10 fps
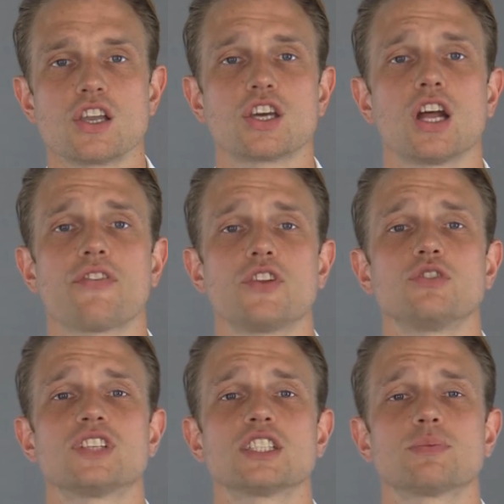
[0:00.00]
Good
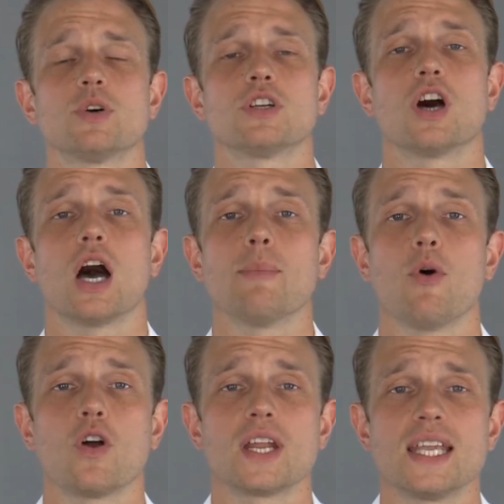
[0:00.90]
afternoon, gentlemen. I'm
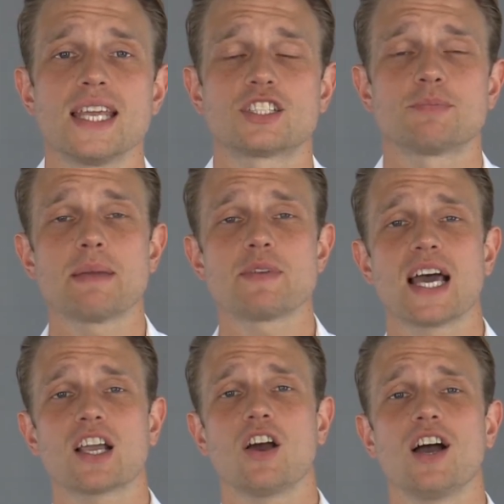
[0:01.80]
Ollie, it's Make Me
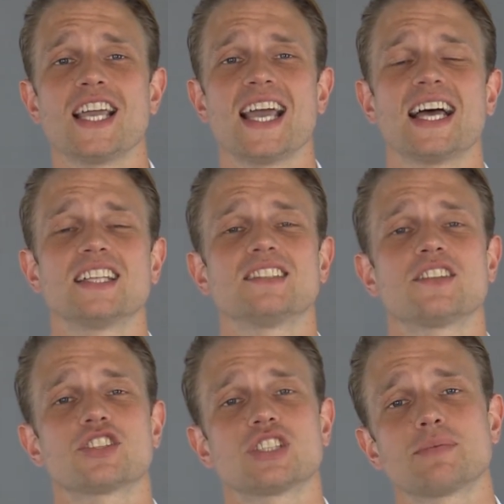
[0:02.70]
That Guy, and
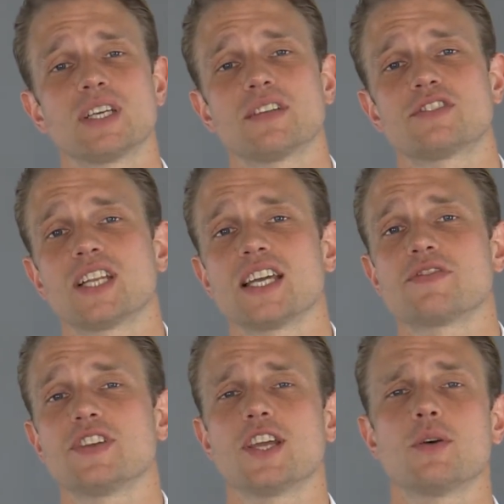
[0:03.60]
the subject of today's
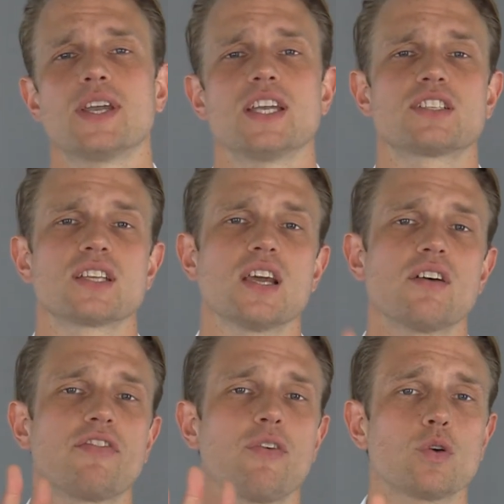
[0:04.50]
video is
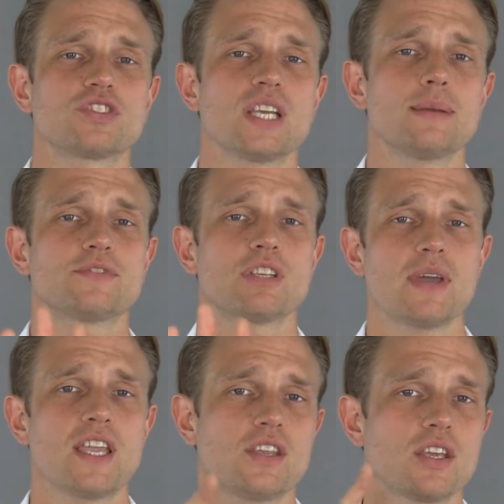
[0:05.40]
4 tips to
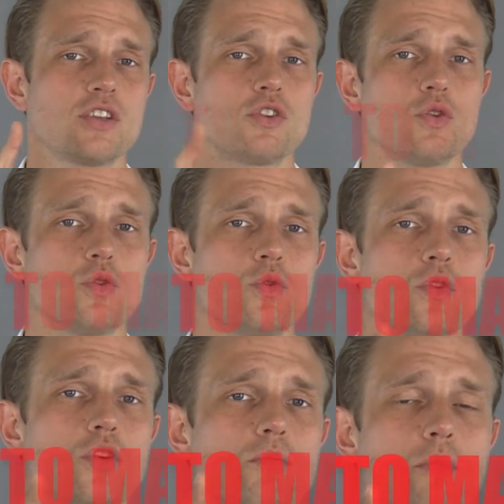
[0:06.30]
make you
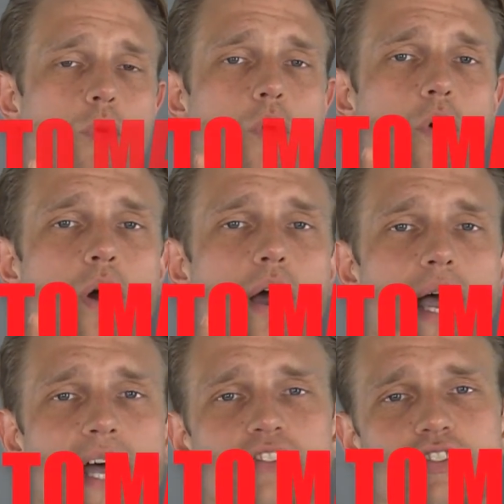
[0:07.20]
more
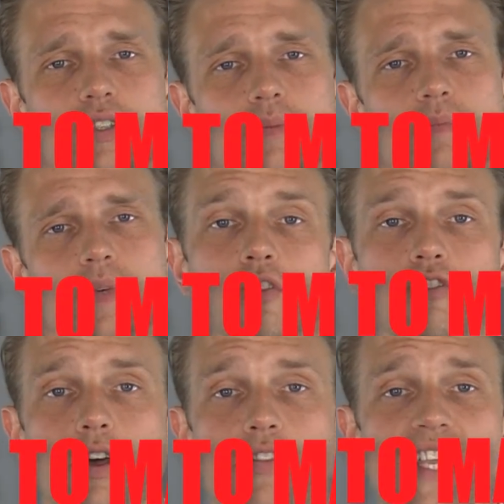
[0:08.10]
handsome.
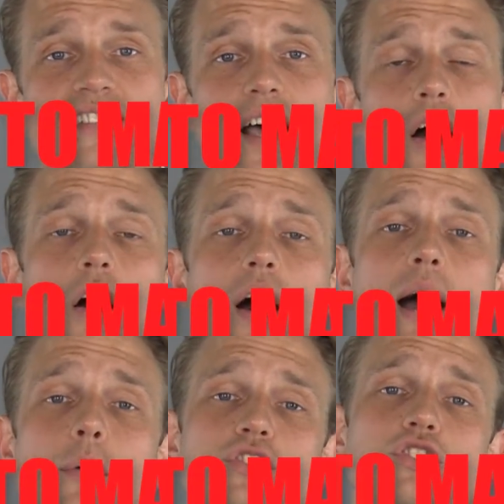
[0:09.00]
So these are
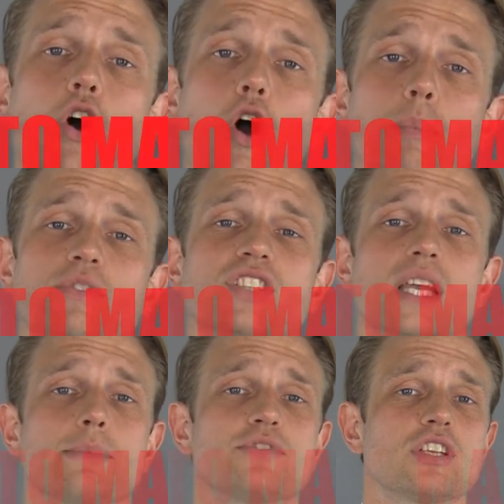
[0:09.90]
our top
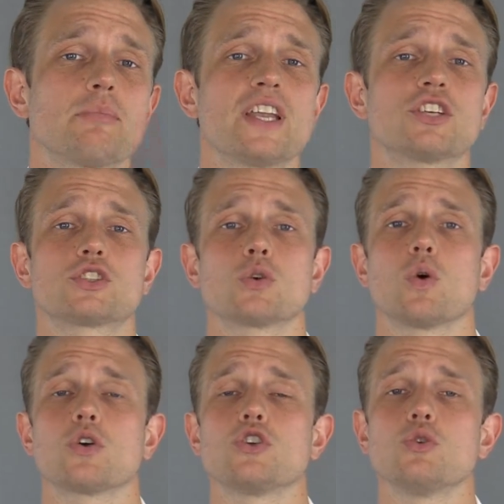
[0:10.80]
tips to make
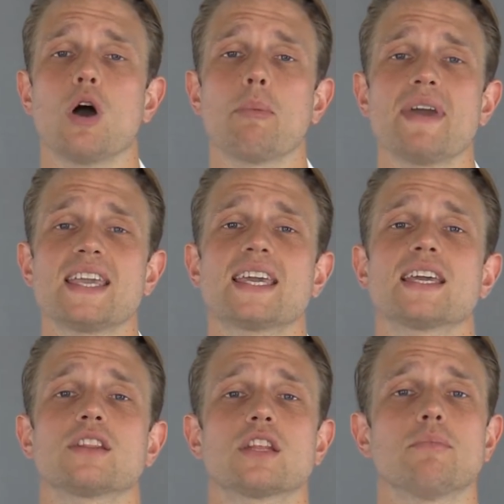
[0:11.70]
sure you are
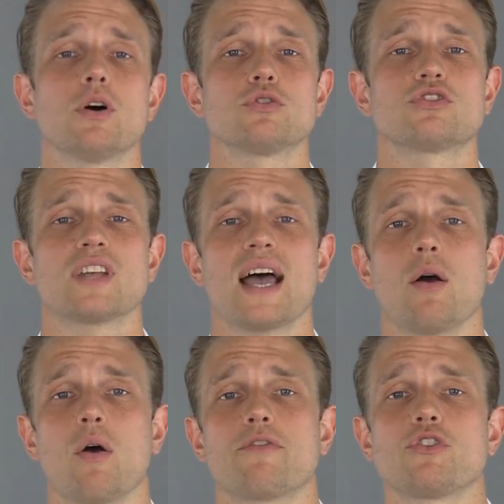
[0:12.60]
making the most
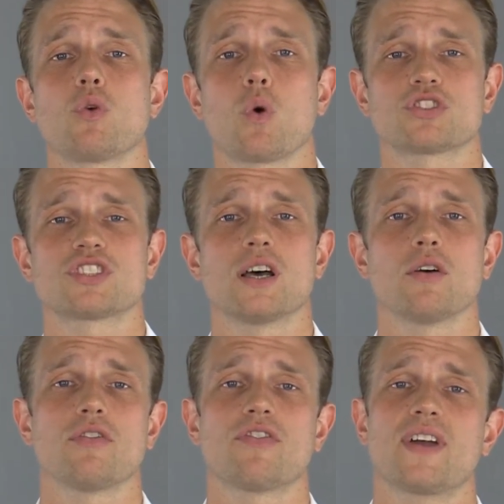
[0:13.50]
out of
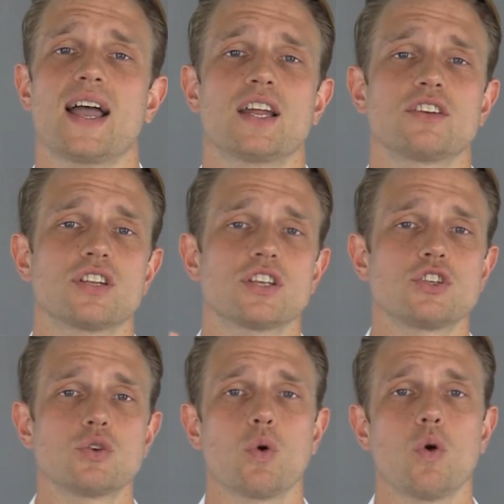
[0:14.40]
yourself and
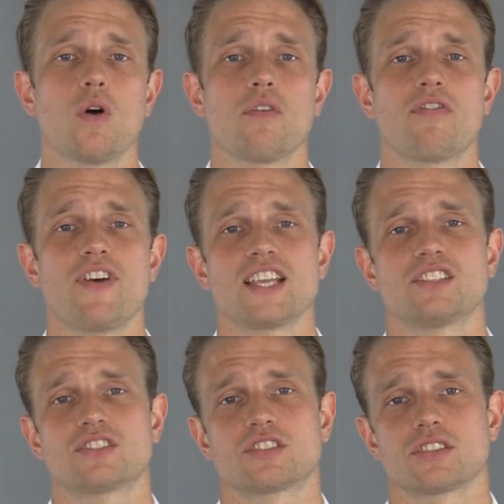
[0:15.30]
your
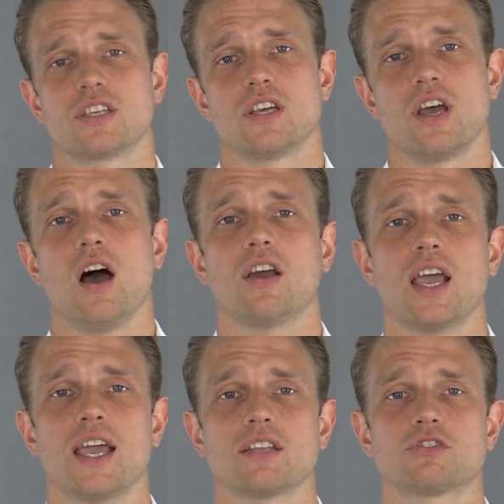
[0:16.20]
face.
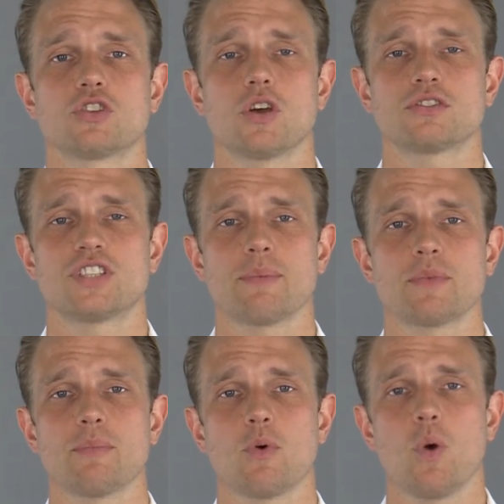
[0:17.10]
Okay, tip number